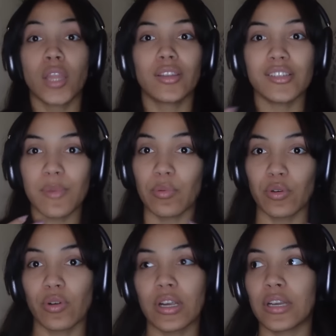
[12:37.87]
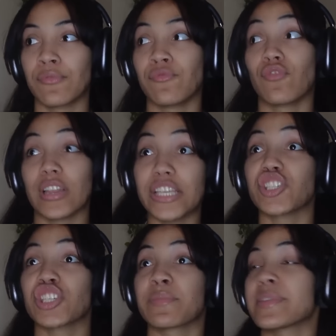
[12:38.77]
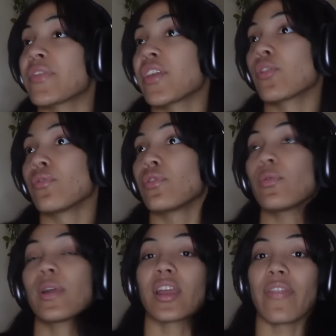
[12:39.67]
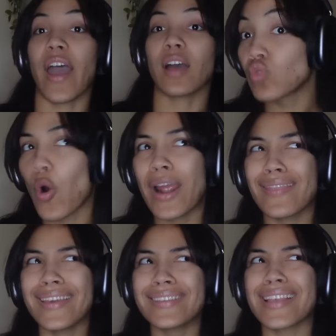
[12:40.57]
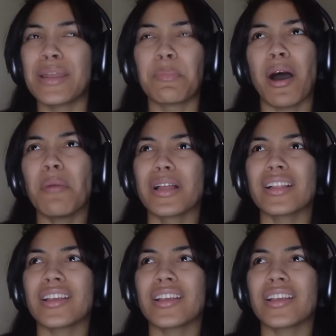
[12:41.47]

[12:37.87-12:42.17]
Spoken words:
There's people who are in relationships that they don't do any of that. Or at least in public.